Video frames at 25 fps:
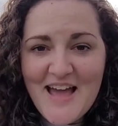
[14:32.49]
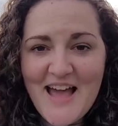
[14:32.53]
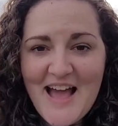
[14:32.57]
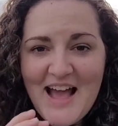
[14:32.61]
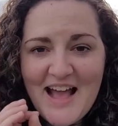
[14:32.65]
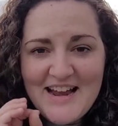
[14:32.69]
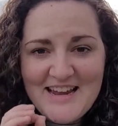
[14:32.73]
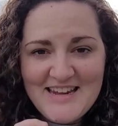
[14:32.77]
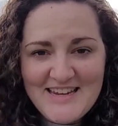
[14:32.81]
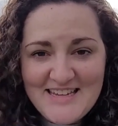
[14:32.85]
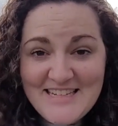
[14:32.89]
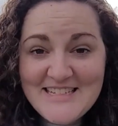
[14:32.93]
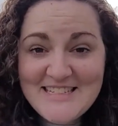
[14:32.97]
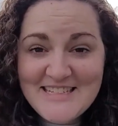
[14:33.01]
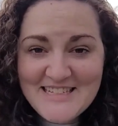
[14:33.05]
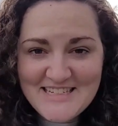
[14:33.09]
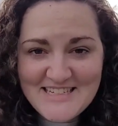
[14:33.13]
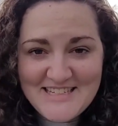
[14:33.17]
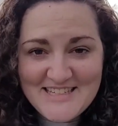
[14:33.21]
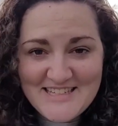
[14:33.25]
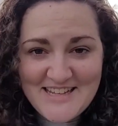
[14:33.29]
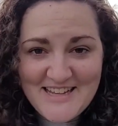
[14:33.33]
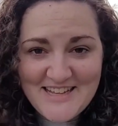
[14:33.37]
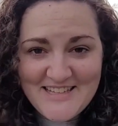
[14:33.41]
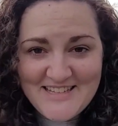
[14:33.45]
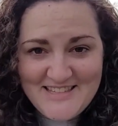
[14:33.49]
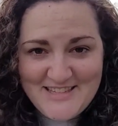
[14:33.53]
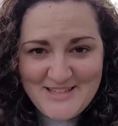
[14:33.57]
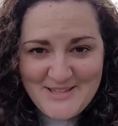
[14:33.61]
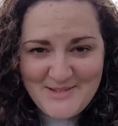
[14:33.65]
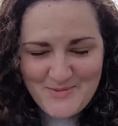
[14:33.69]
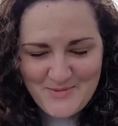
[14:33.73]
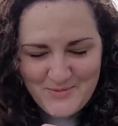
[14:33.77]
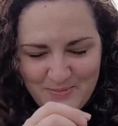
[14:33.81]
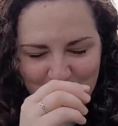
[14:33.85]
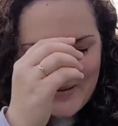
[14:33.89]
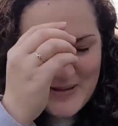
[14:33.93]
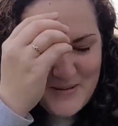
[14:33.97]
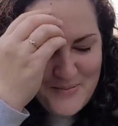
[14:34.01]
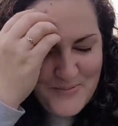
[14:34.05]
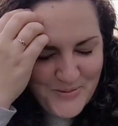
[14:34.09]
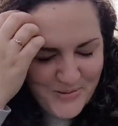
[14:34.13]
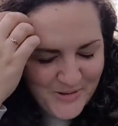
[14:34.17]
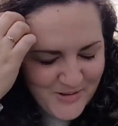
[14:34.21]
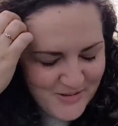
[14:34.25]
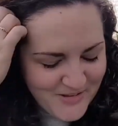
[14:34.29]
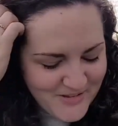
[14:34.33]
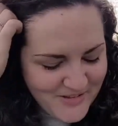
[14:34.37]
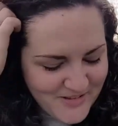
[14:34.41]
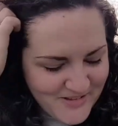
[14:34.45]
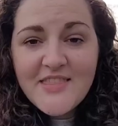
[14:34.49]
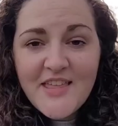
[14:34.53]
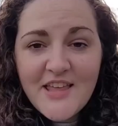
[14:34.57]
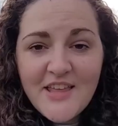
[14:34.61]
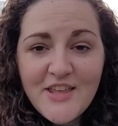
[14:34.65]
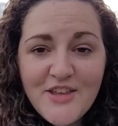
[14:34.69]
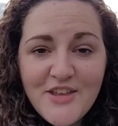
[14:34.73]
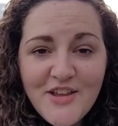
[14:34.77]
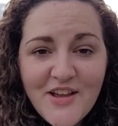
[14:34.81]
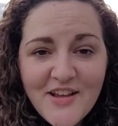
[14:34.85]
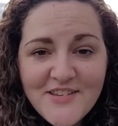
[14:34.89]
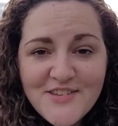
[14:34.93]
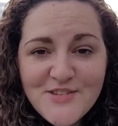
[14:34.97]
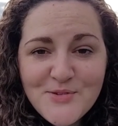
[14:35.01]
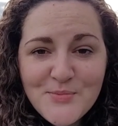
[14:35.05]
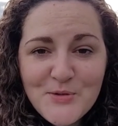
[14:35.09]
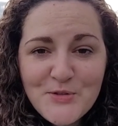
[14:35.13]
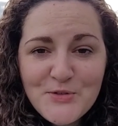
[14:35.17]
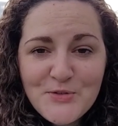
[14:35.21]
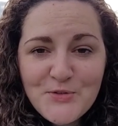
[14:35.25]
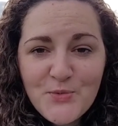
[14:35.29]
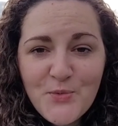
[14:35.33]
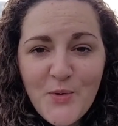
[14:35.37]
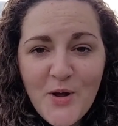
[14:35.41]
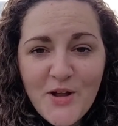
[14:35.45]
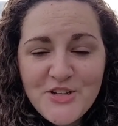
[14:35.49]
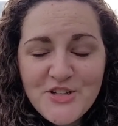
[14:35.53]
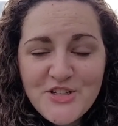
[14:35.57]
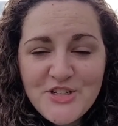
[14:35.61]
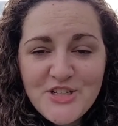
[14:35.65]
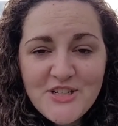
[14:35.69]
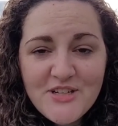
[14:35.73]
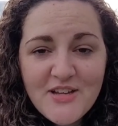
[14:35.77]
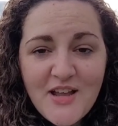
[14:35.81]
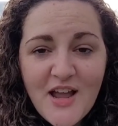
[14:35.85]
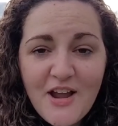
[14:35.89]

I need to discuss this with people. Thank you guys so much for watching.